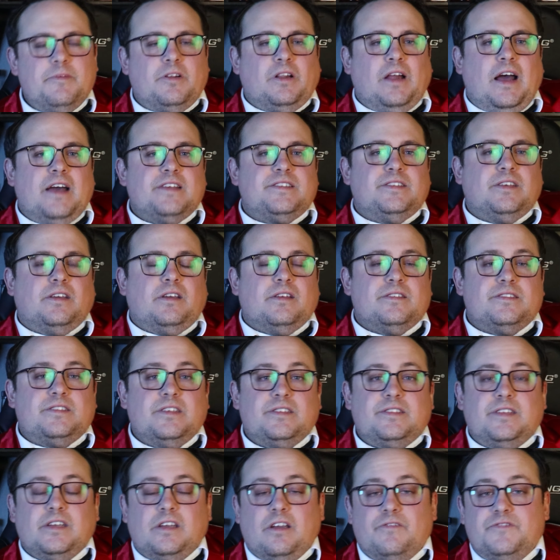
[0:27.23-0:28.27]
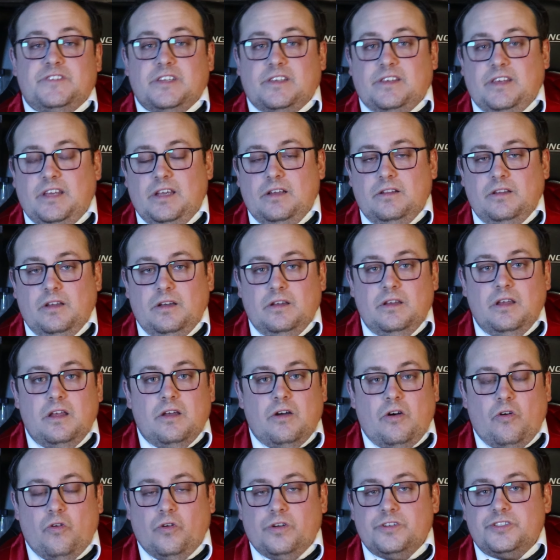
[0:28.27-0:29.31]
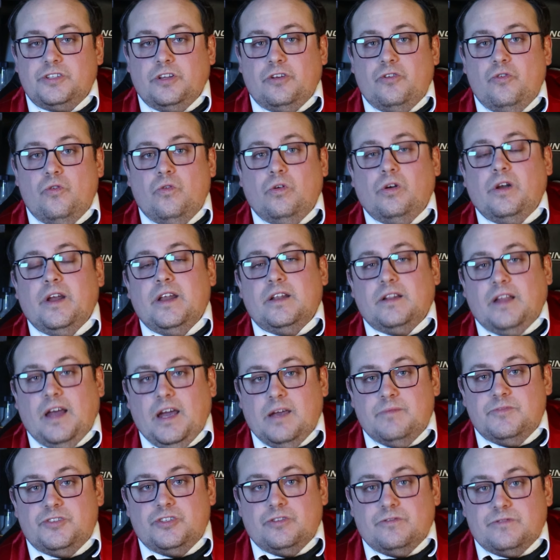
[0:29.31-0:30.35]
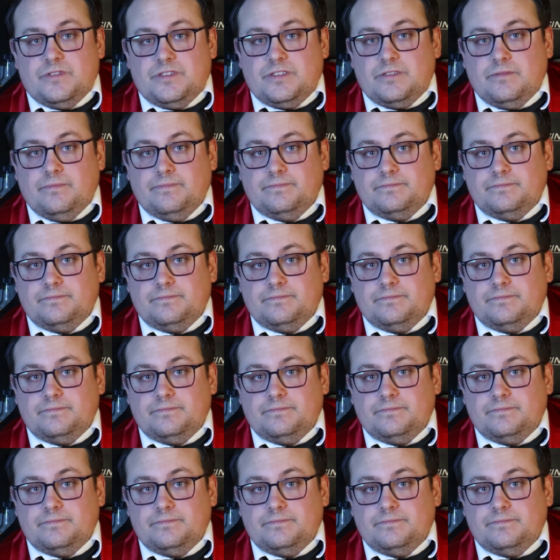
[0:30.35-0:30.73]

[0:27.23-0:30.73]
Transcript: classic consisting of tequila, orange liqueur, and lime juice.